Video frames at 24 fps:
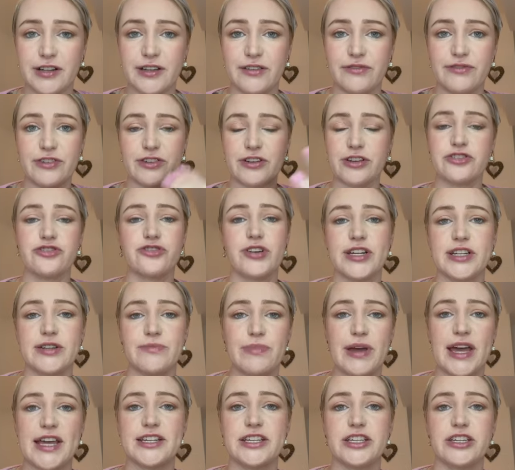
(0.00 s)
If you're not trained in
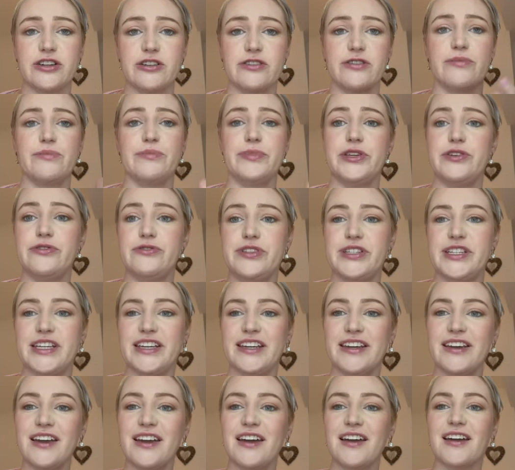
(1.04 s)
pedicure and beauty,
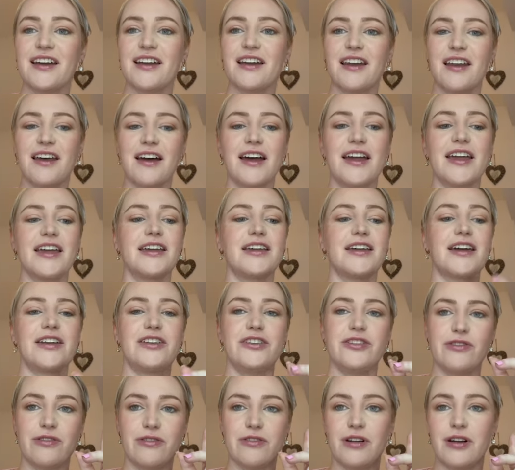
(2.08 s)
like, and
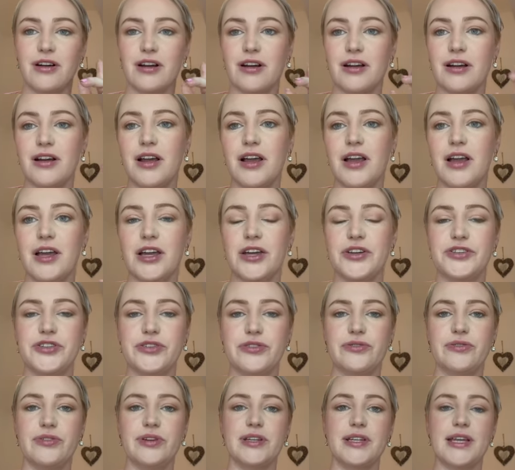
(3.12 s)
you're
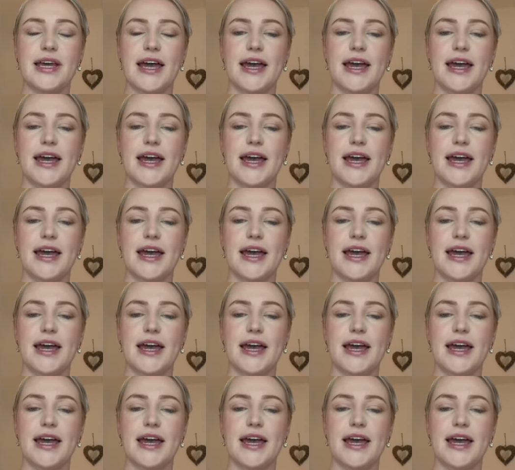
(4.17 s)
doing